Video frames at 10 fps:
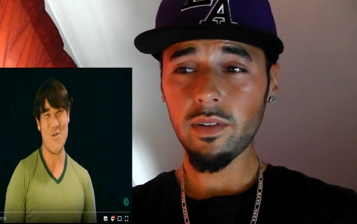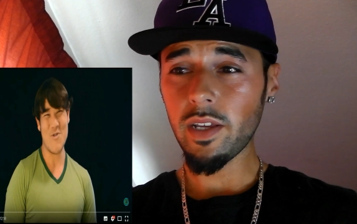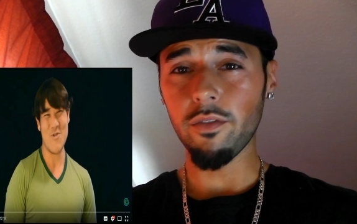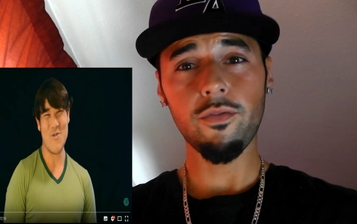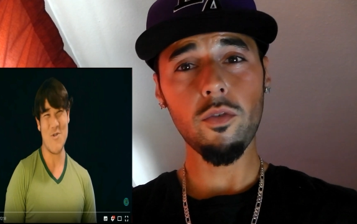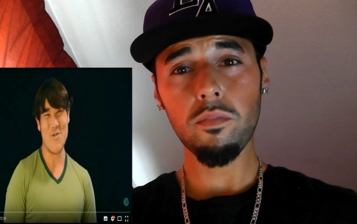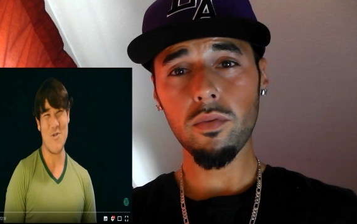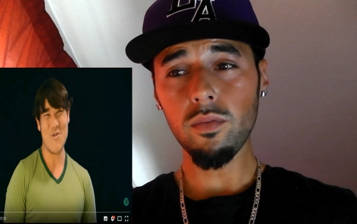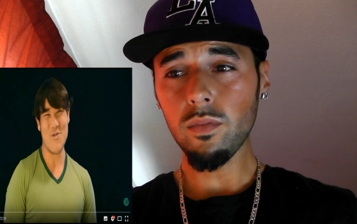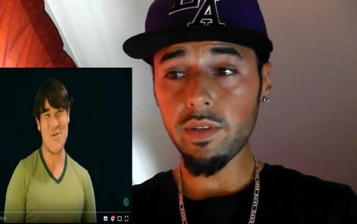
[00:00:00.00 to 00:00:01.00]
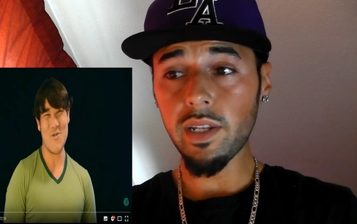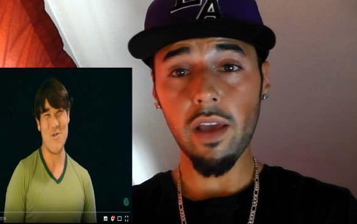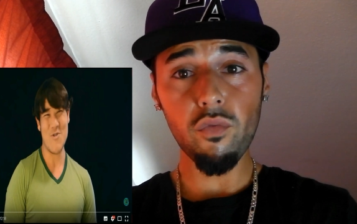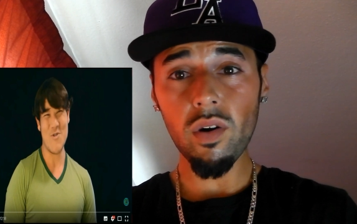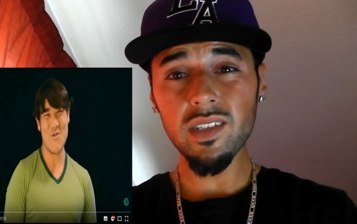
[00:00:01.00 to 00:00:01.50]
Speaker 1: in football.
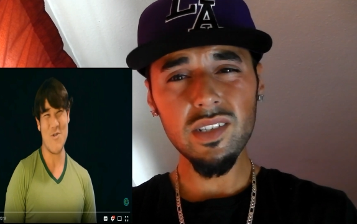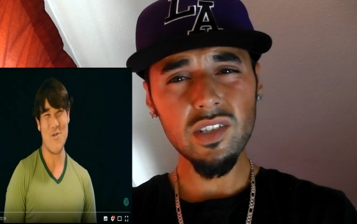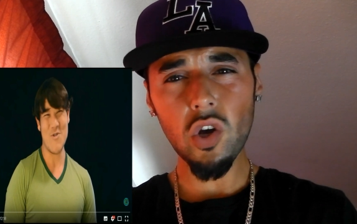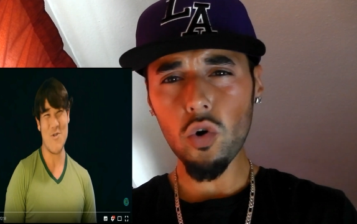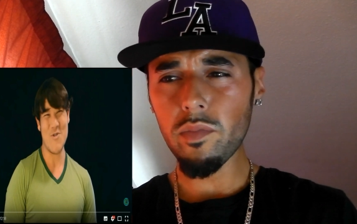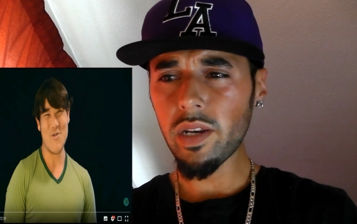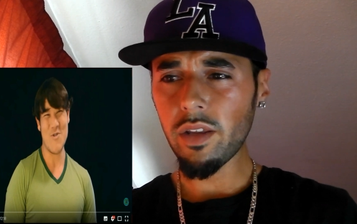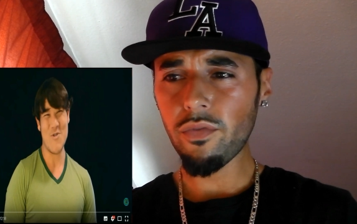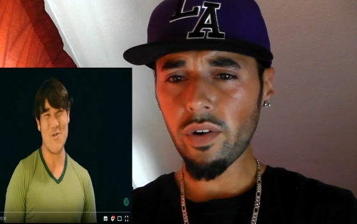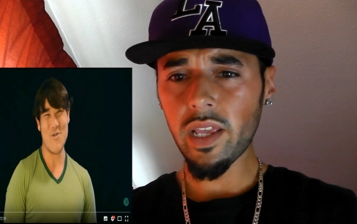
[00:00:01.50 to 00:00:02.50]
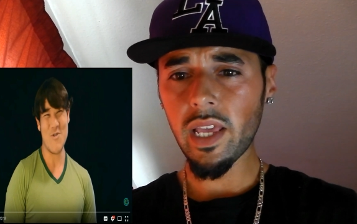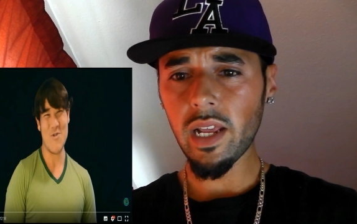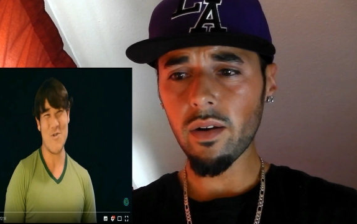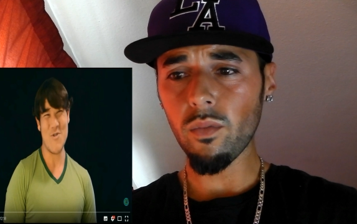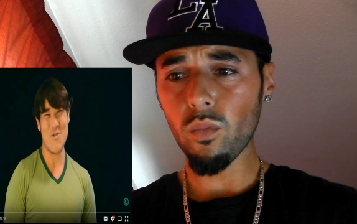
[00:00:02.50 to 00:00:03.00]
They've won so many
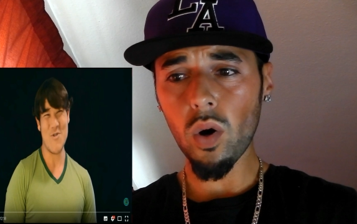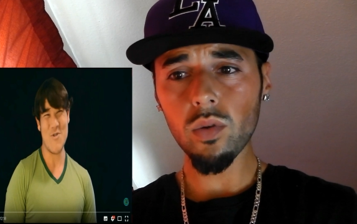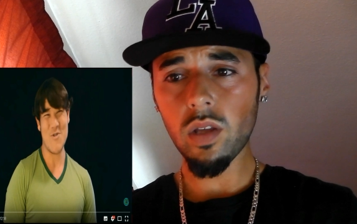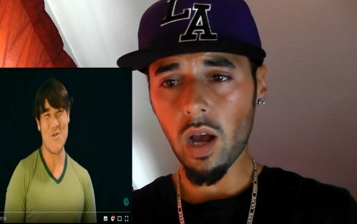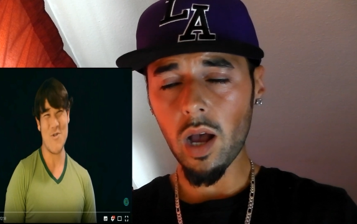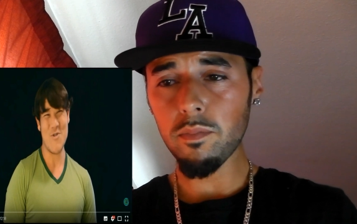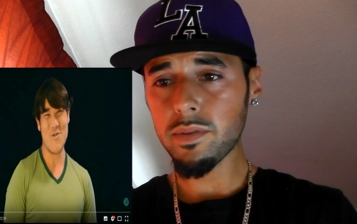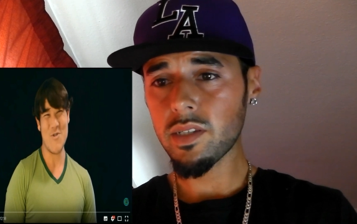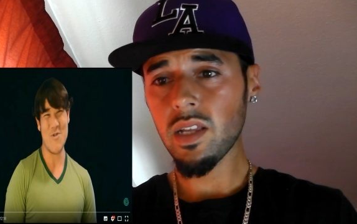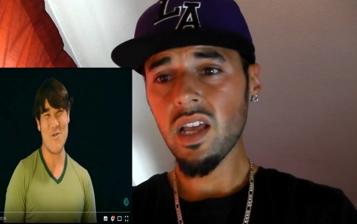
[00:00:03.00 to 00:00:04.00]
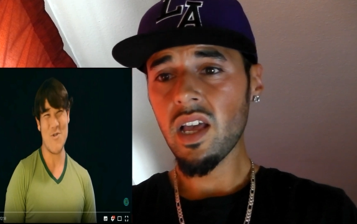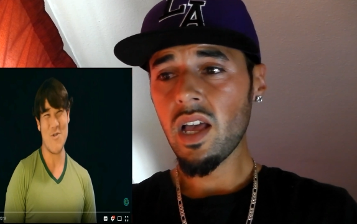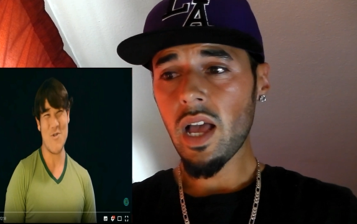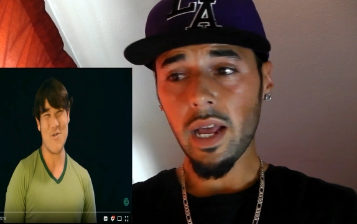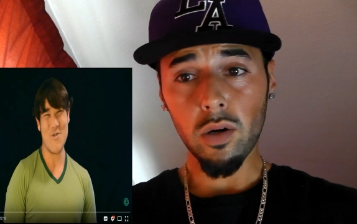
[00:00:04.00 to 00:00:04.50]
freaking World Cups
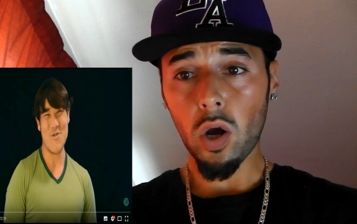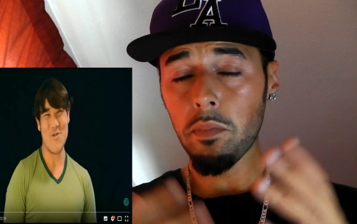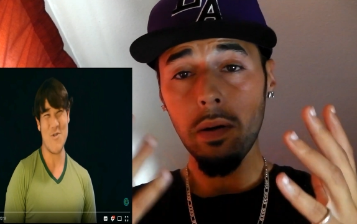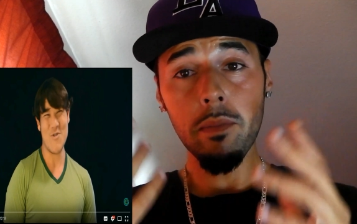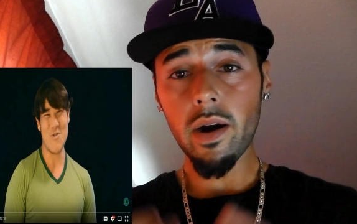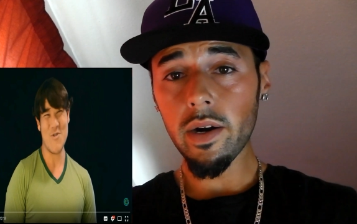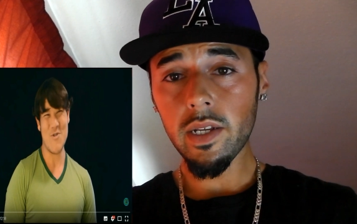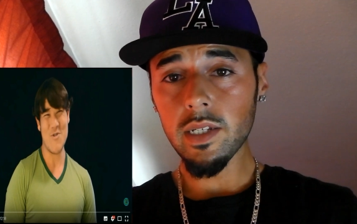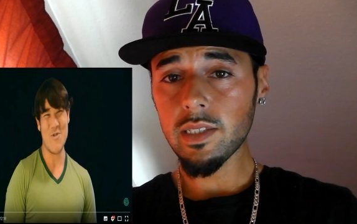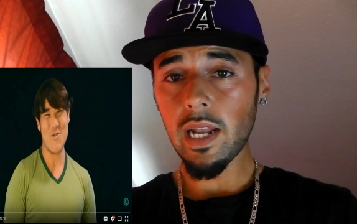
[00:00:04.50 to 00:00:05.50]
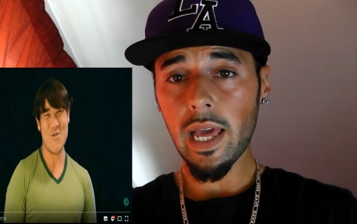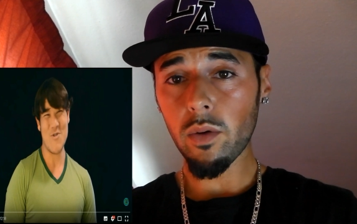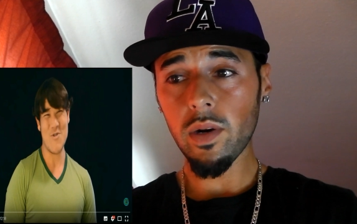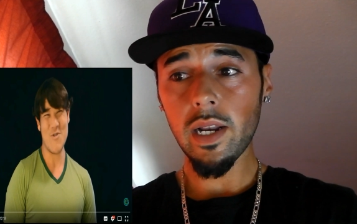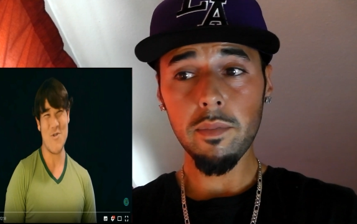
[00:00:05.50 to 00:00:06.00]
and Copa Americas. They're like
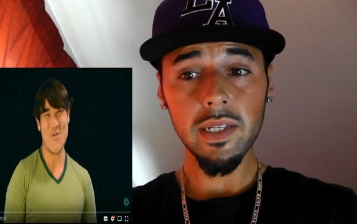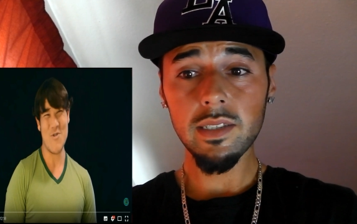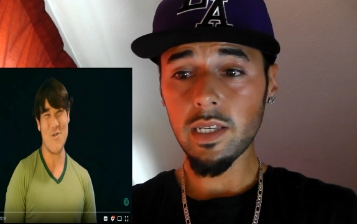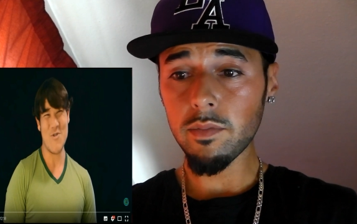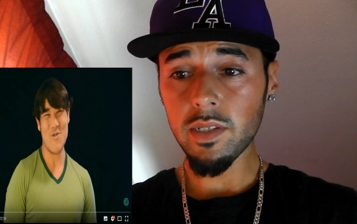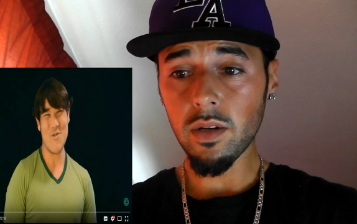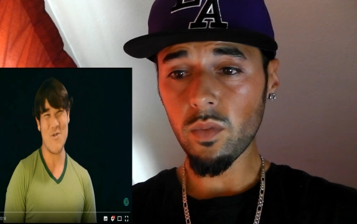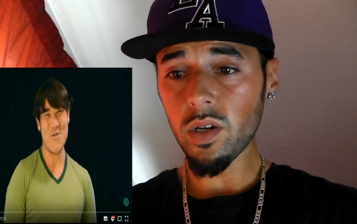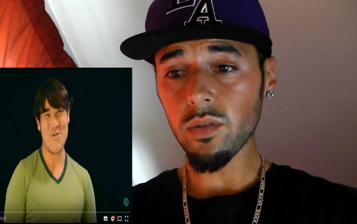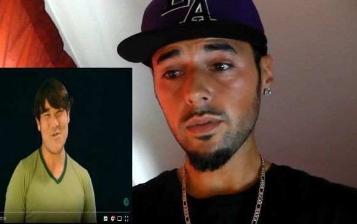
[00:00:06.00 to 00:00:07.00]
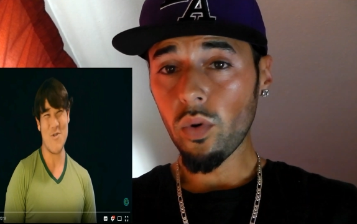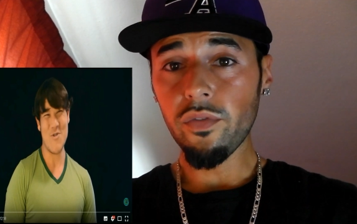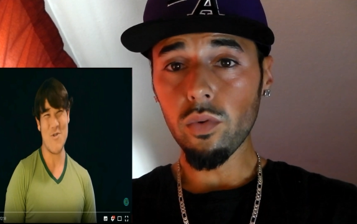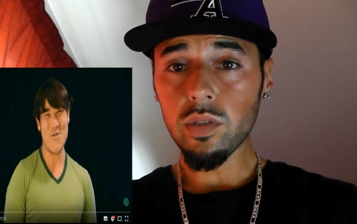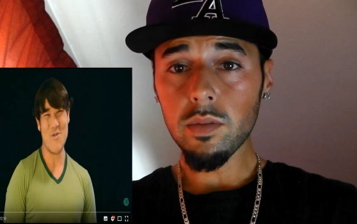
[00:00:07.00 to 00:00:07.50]
one of the best teams in the world with
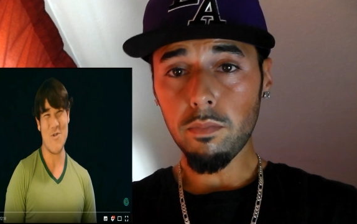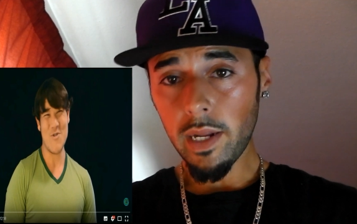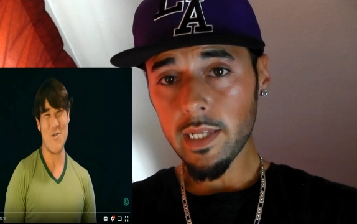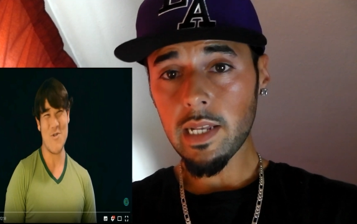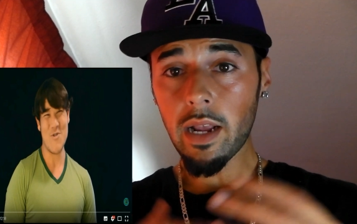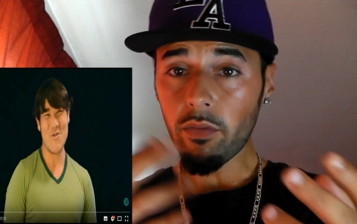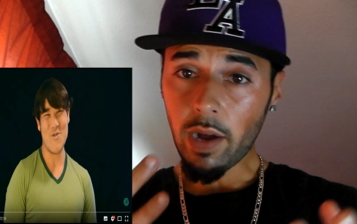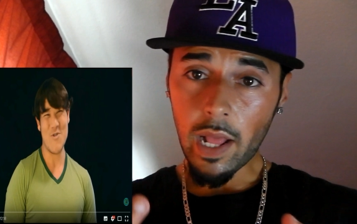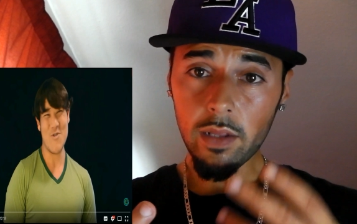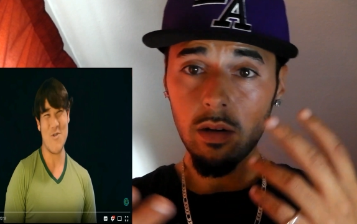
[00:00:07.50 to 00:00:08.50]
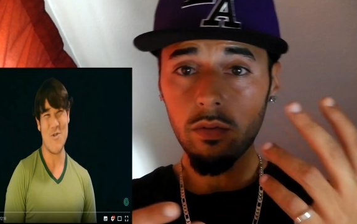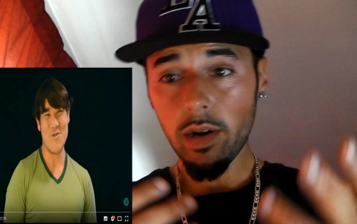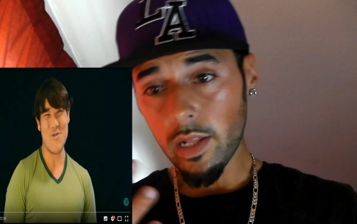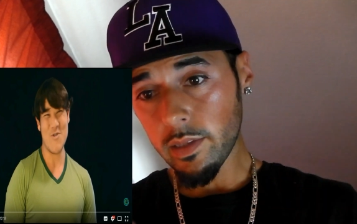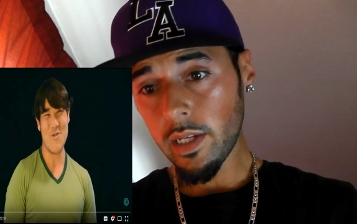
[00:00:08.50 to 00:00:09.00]
awesome players like Ronaldo,
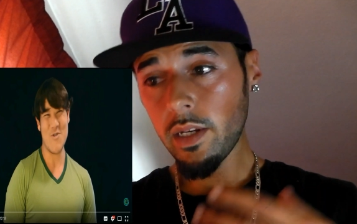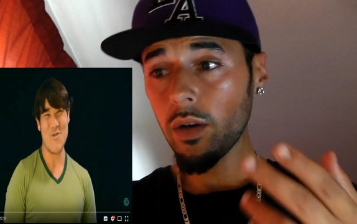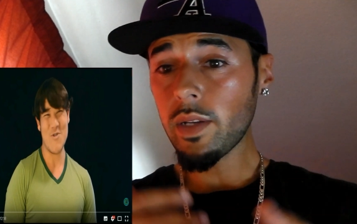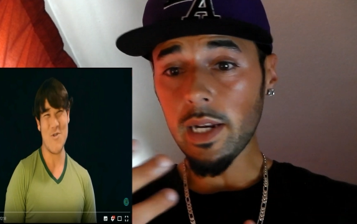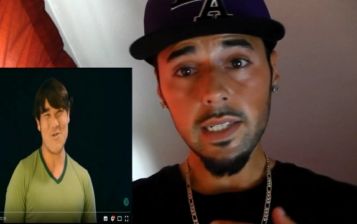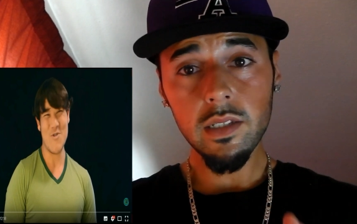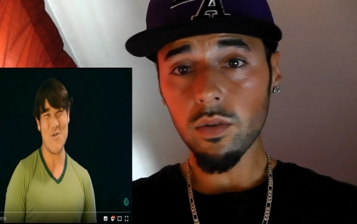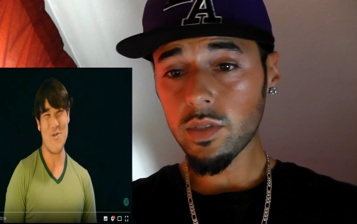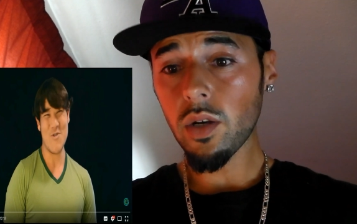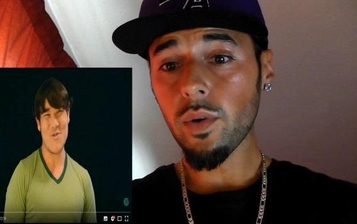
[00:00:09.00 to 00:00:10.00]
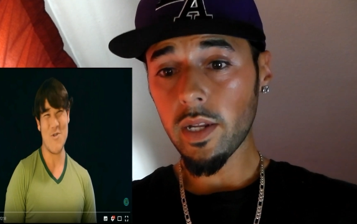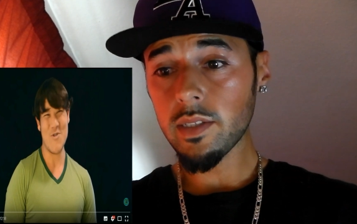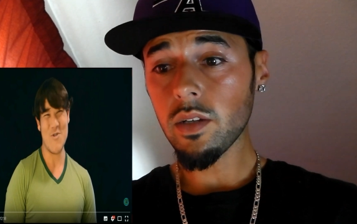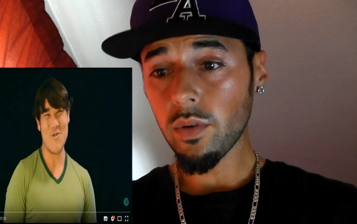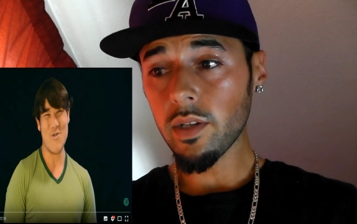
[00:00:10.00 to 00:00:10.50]
Ronaldinho, and the list goes so on and
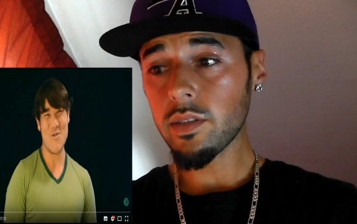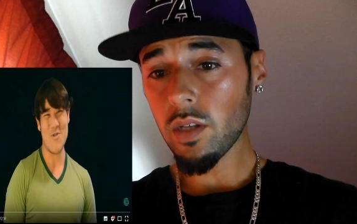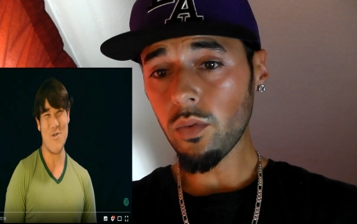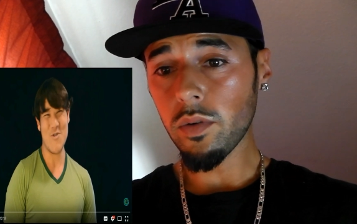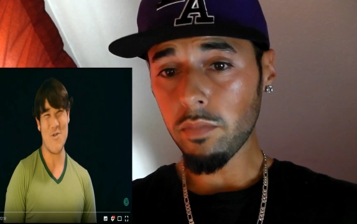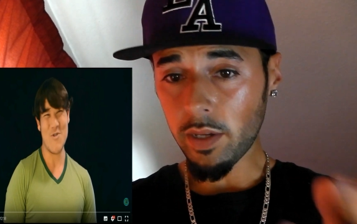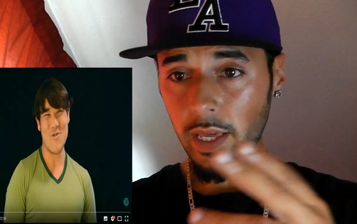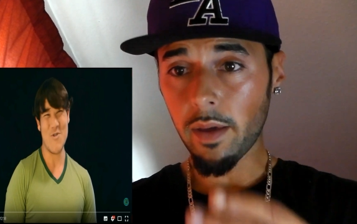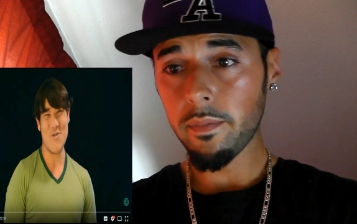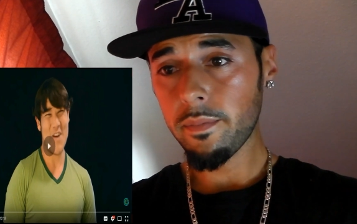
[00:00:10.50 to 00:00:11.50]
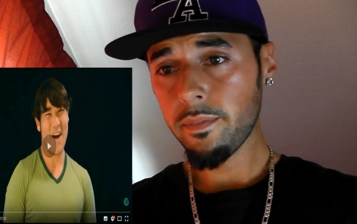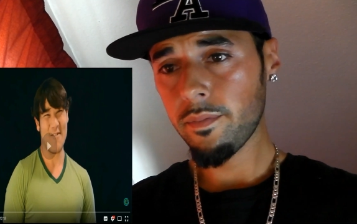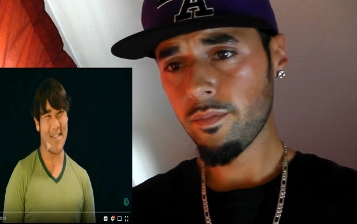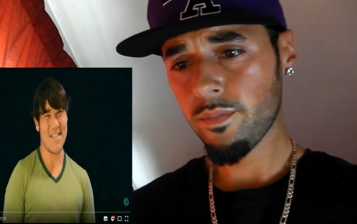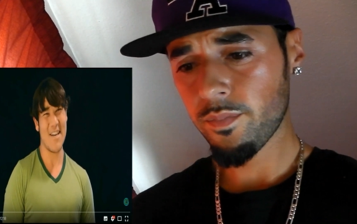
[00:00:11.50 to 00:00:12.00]
so on and so on. But yeah.
Speaker 2: Knew
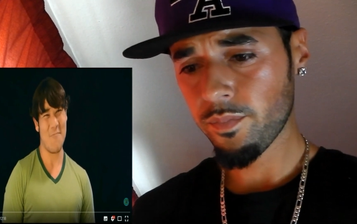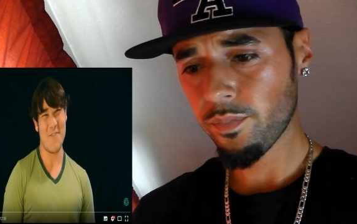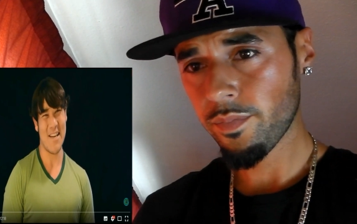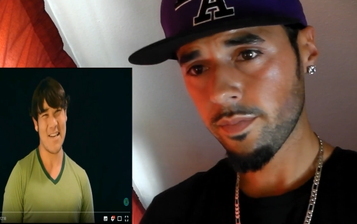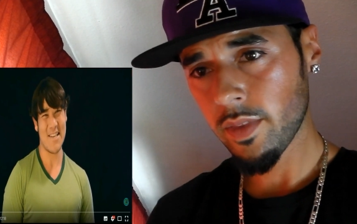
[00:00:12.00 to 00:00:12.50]
that was coming.